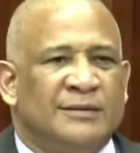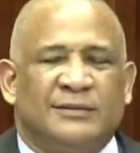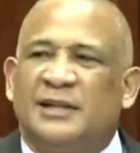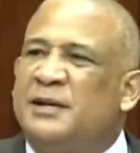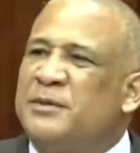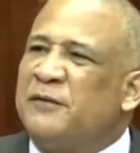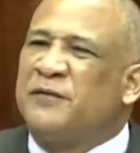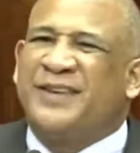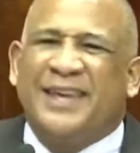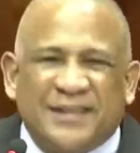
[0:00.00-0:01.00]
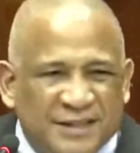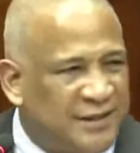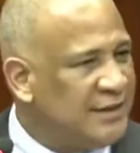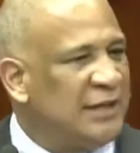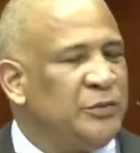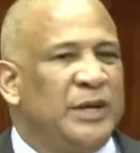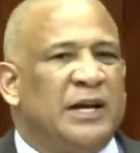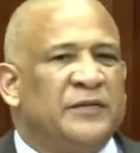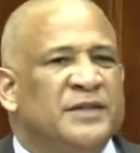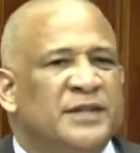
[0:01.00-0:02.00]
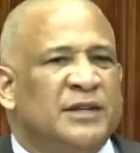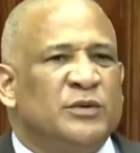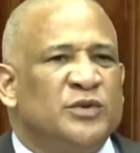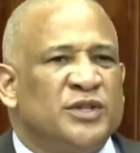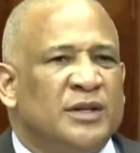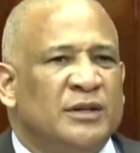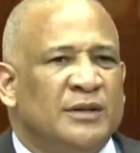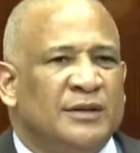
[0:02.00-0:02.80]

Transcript: the number of cases that we have in St. Lucia?